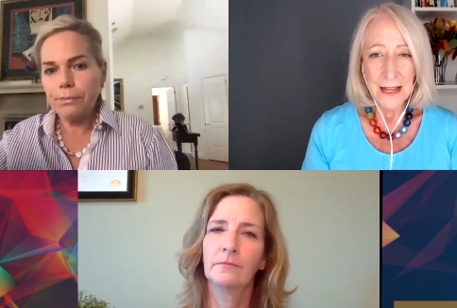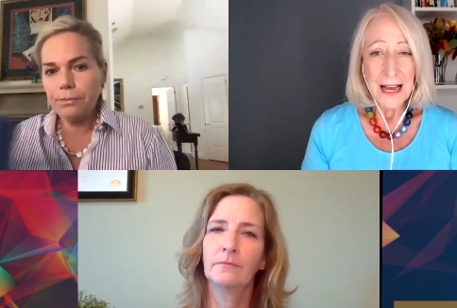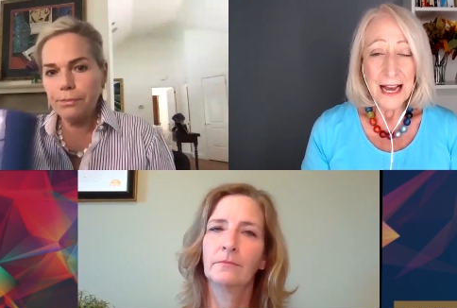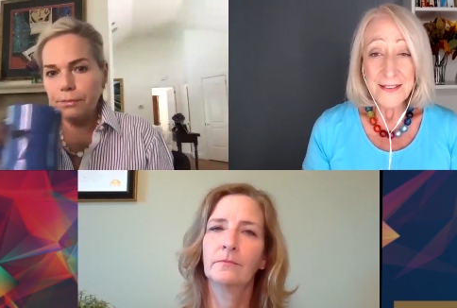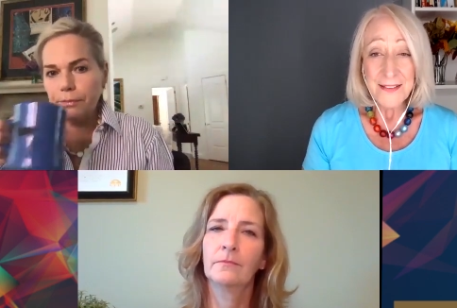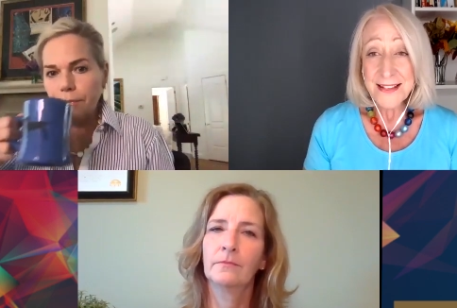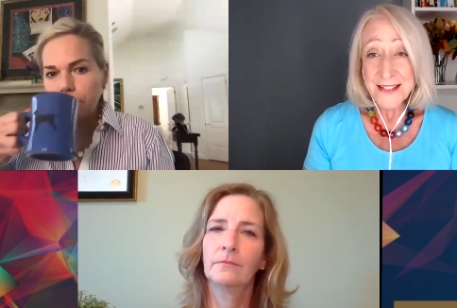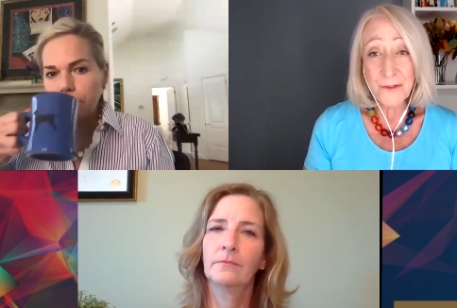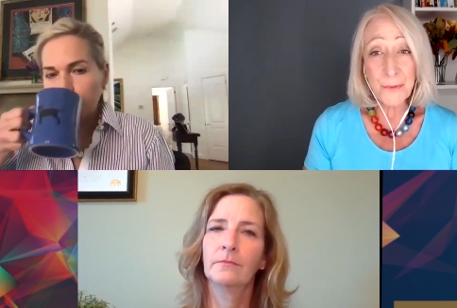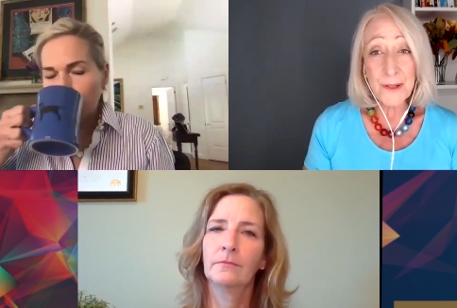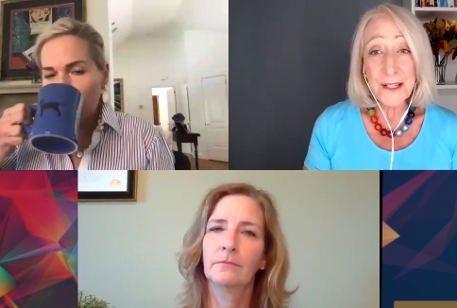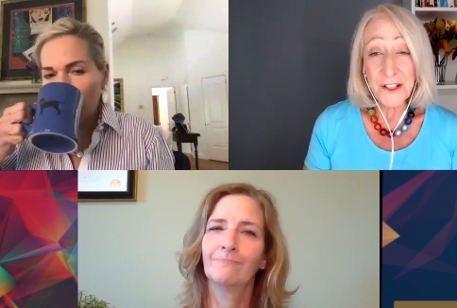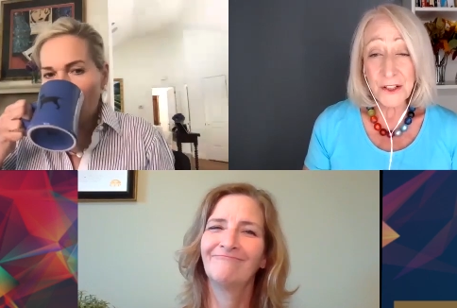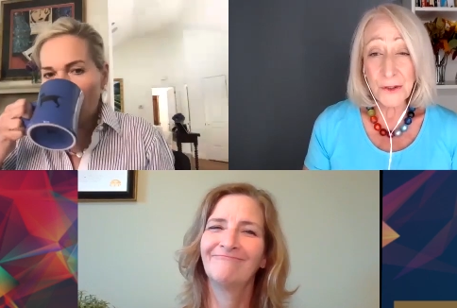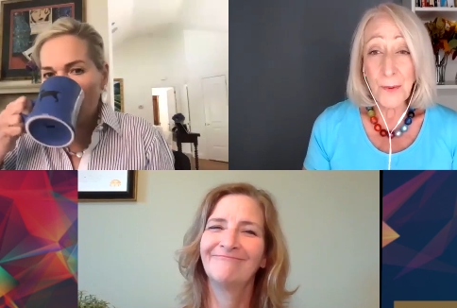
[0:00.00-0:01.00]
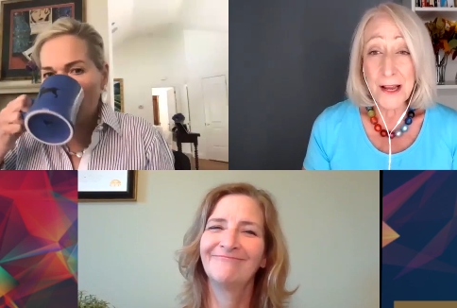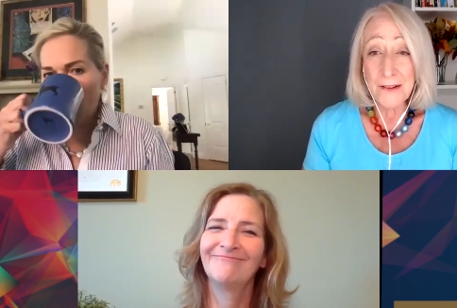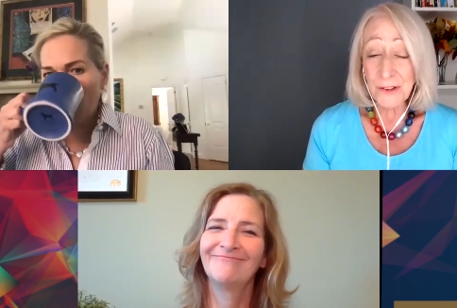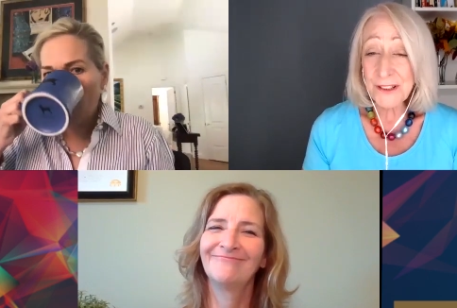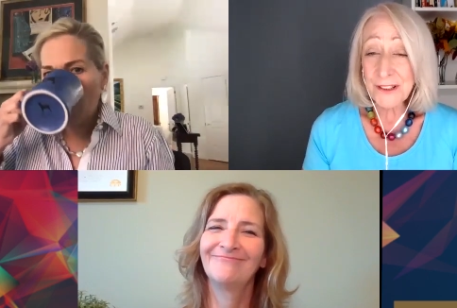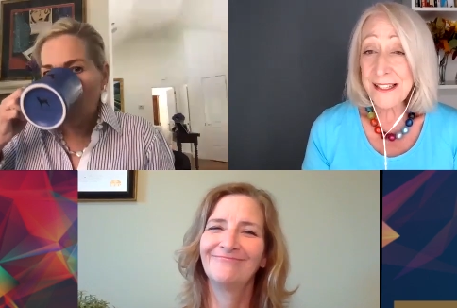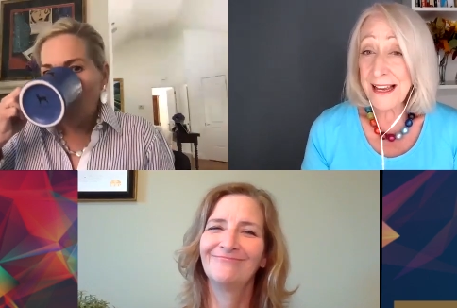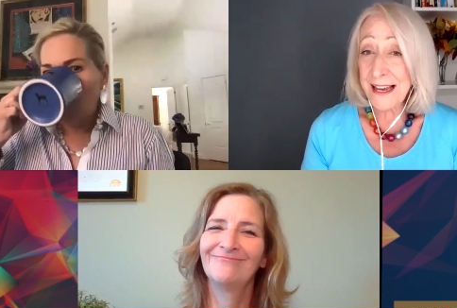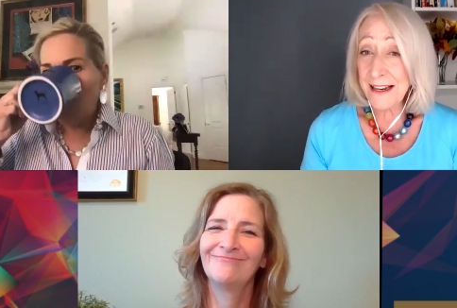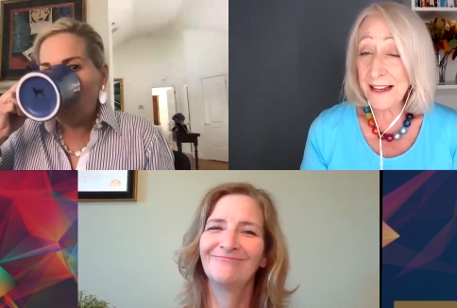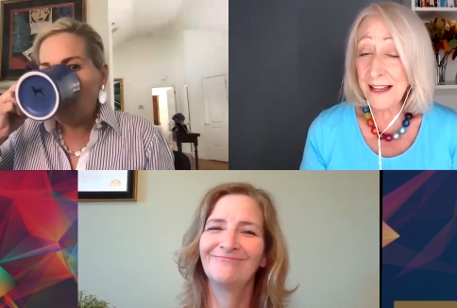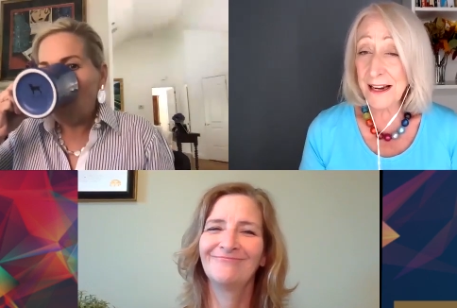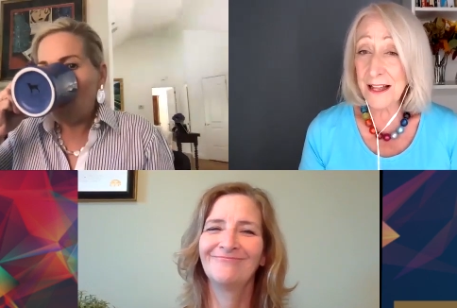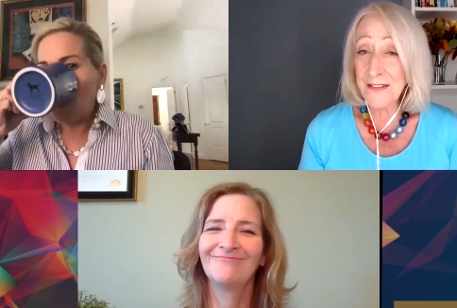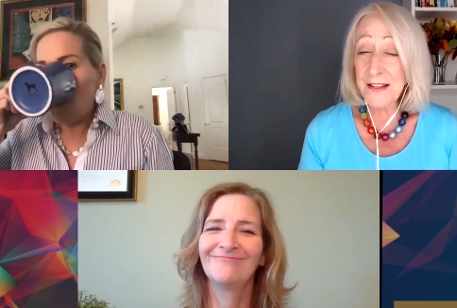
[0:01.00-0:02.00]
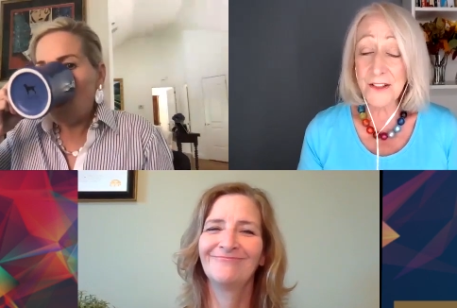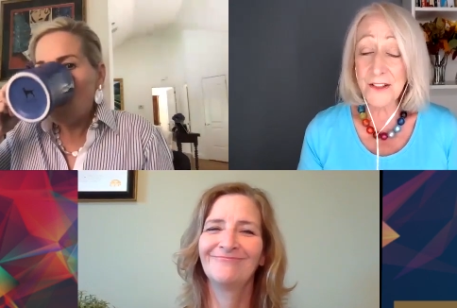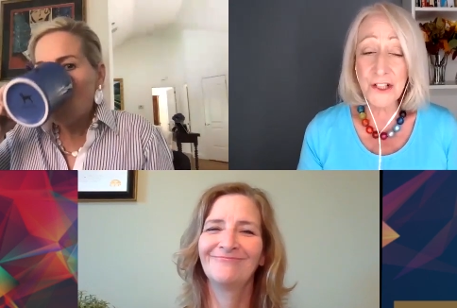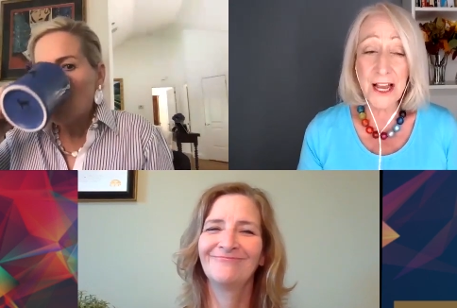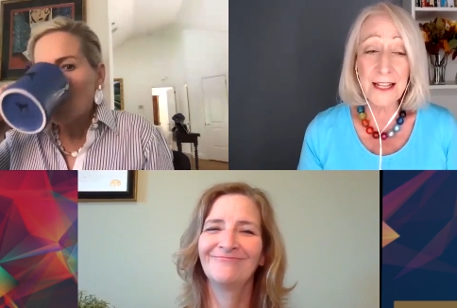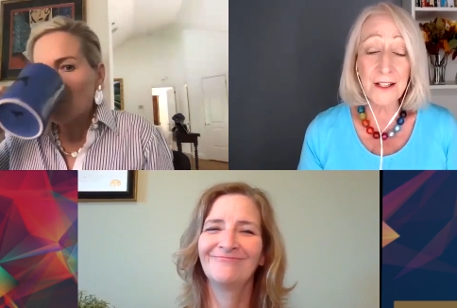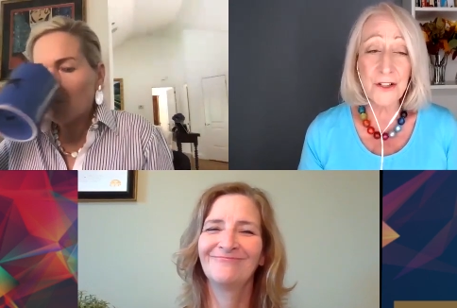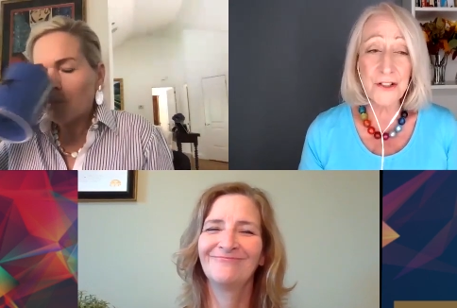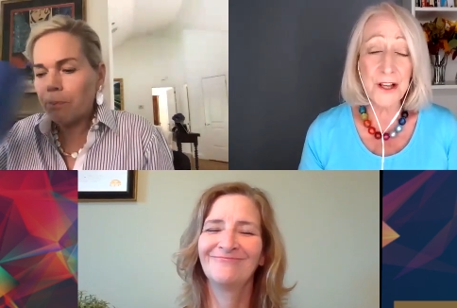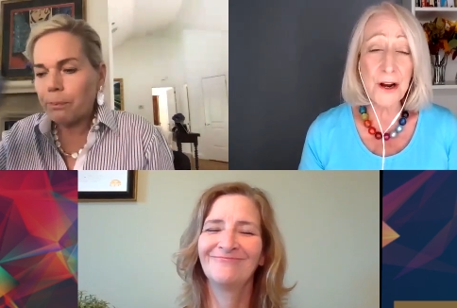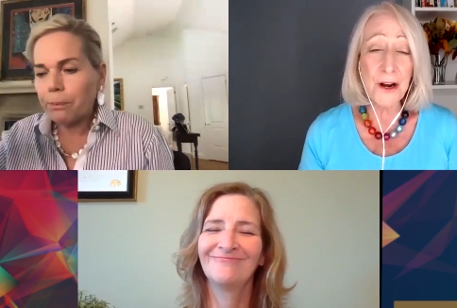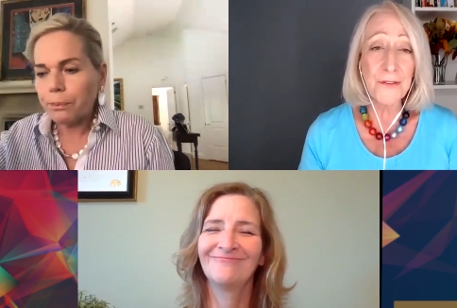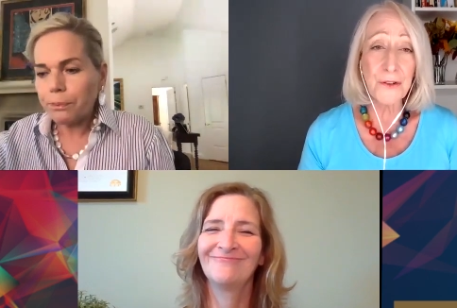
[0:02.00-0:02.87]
Speaker 1: I think that's a really good way of looking at it. And I think the challenge there,